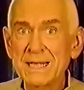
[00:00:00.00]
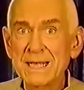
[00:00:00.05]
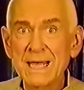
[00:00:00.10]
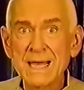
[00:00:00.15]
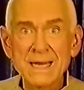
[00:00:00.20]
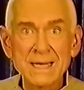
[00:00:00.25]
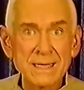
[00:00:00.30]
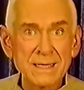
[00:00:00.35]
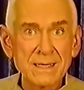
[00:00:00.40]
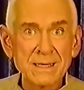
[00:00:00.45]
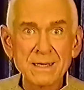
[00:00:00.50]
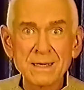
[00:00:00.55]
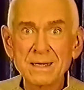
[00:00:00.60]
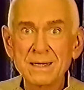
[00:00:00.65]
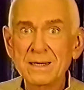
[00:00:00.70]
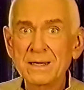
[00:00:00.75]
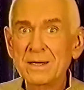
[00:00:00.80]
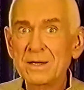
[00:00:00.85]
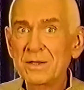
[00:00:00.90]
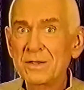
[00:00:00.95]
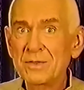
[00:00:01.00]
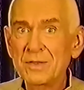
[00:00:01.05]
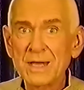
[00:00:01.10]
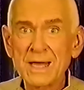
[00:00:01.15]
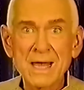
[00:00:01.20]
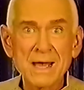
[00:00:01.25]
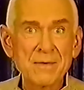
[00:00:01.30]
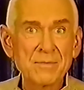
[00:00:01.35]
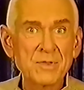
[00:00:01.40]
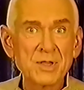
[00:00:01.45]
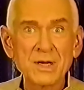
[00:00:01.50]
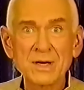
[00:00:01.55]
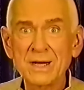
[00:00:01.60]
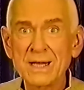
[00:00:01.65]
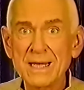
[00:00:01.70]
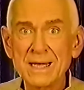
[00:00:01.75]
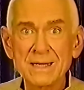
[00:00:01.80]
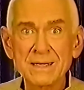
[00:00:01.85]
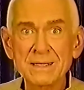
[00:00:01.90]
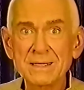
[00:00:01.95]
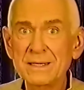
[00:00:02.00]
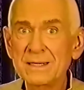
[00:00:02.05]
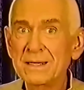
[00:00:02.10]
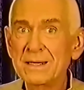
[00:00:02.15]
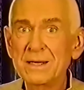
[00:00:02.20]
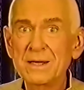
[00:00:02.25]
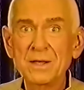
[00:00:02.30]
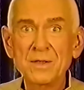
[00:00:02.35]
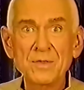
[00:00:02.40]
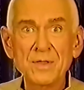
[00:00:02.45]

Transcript: only way to properly leave Earth